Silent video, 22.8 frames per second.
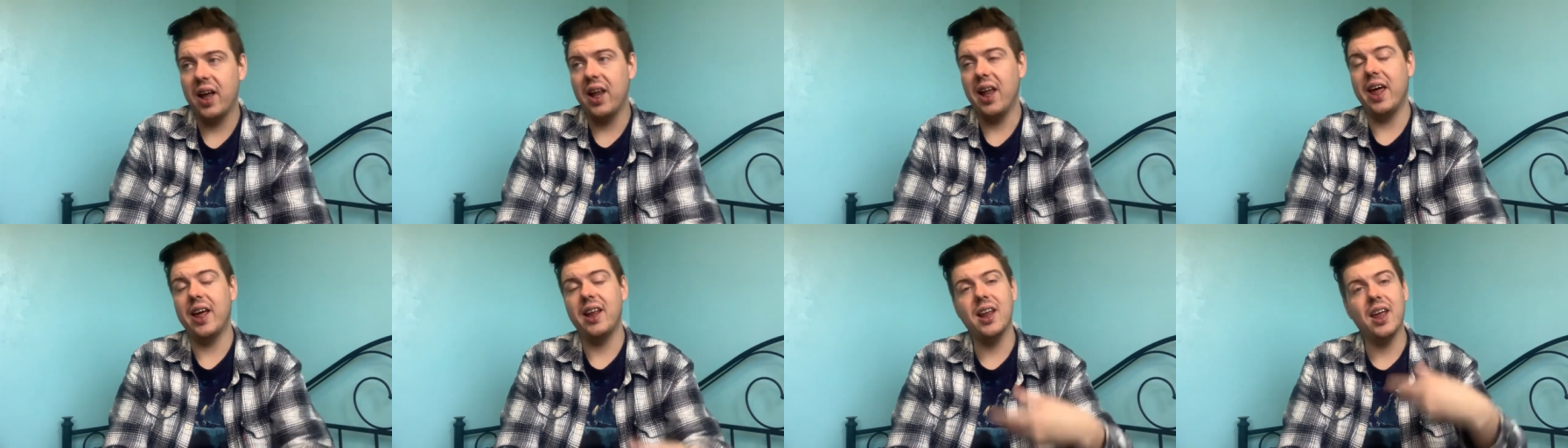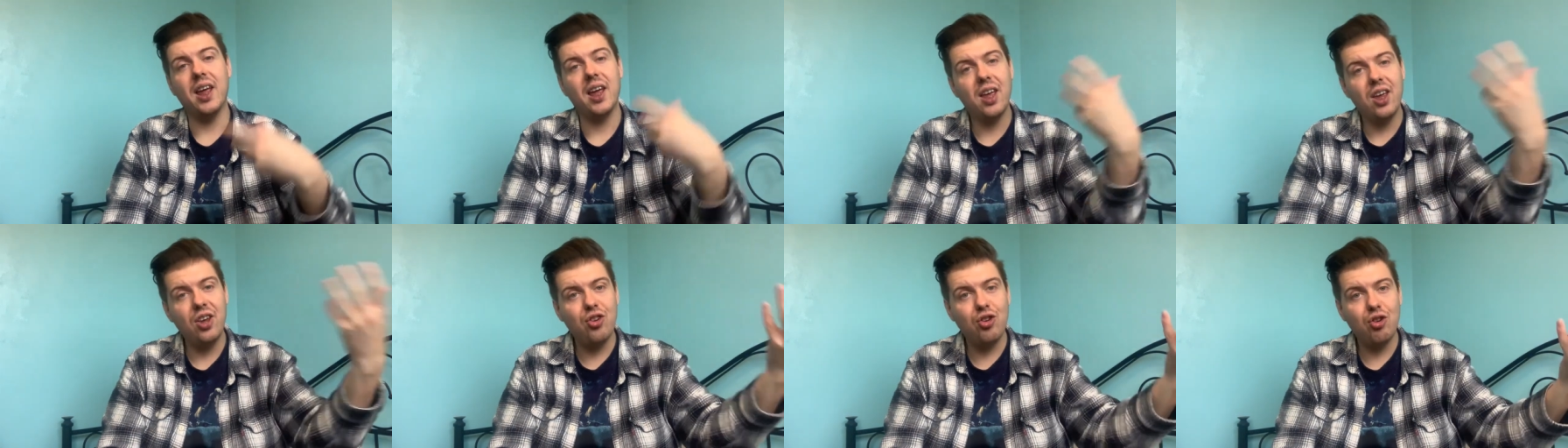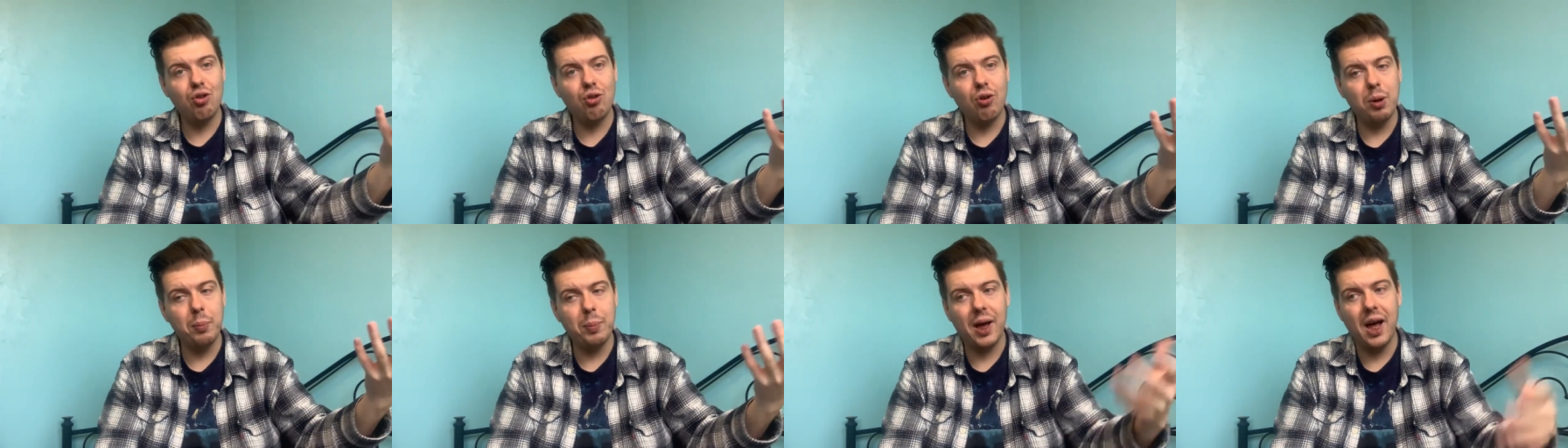I like the
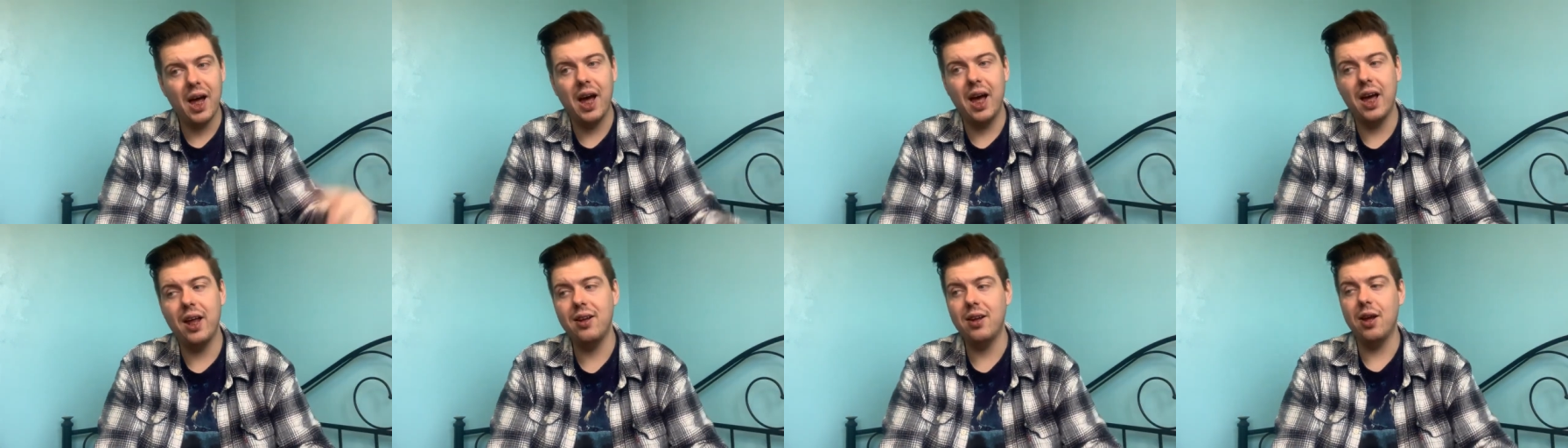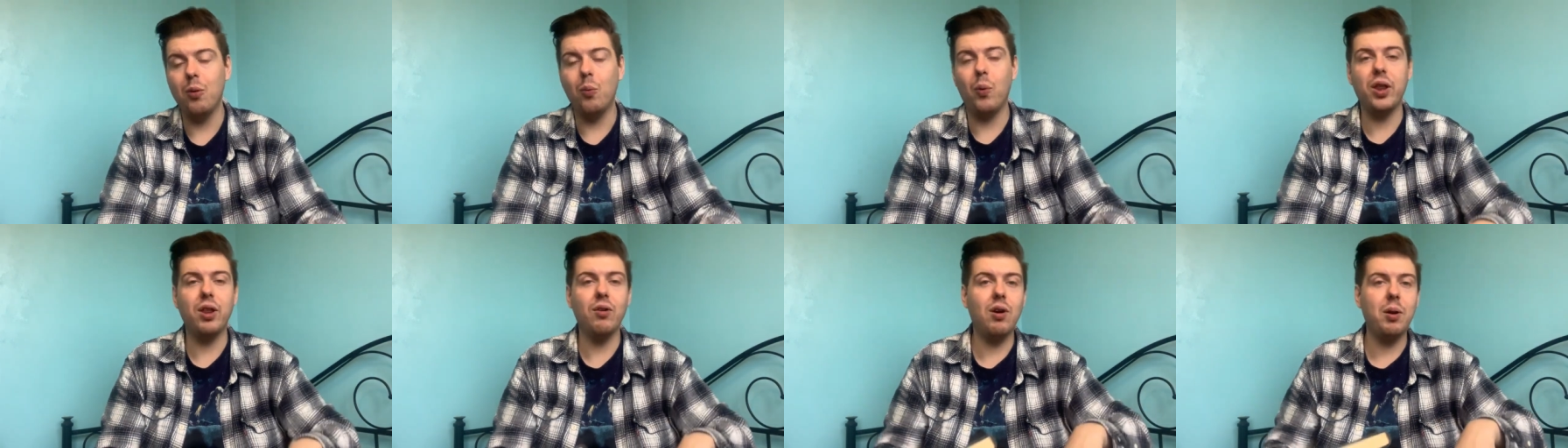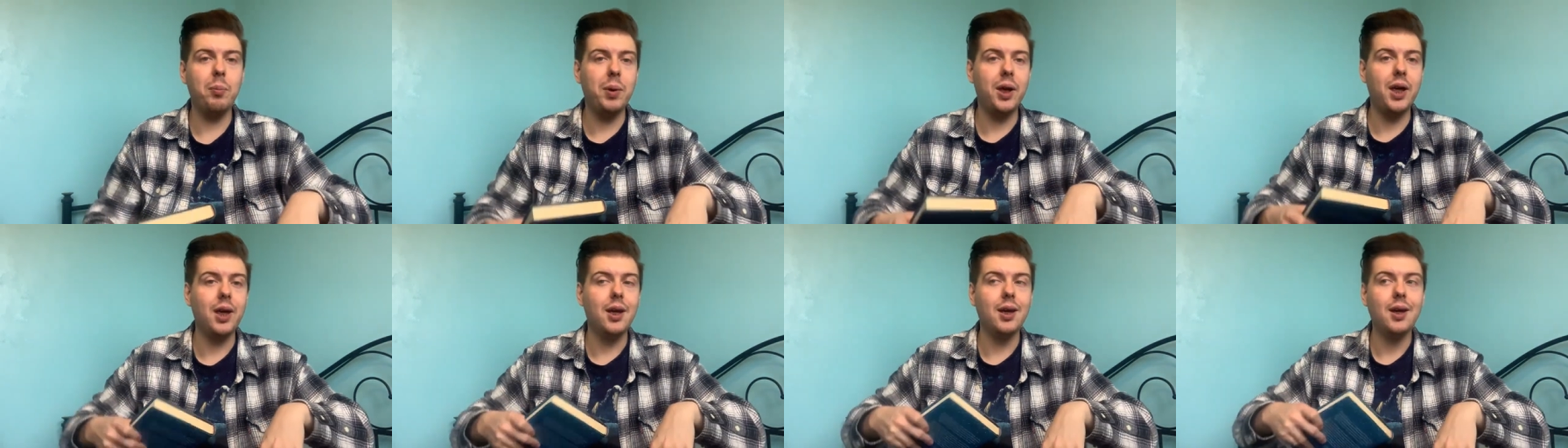history behind it, whether
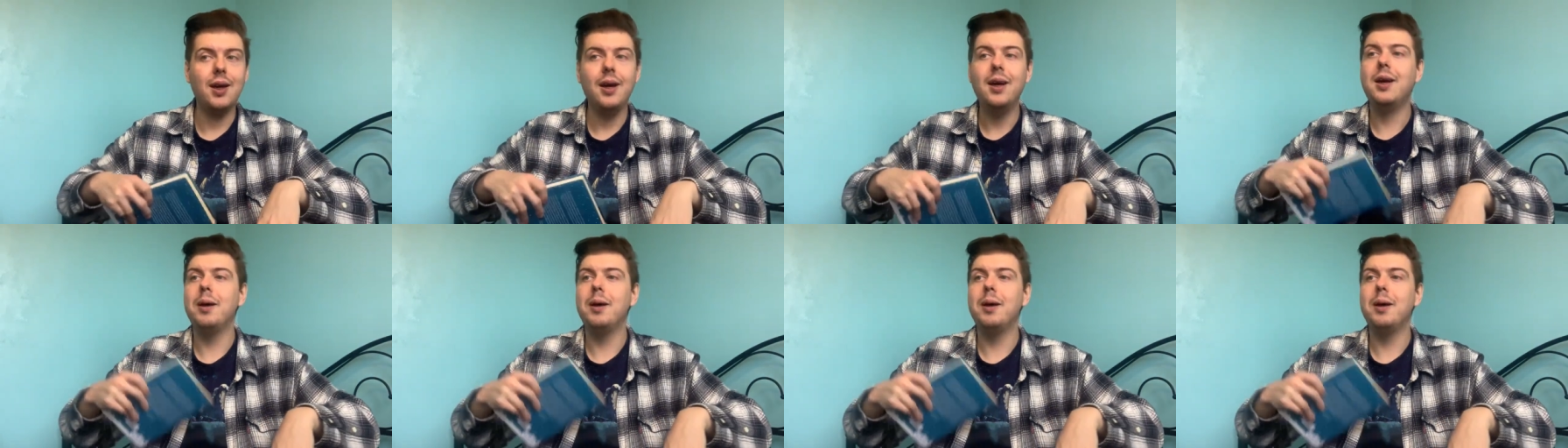it be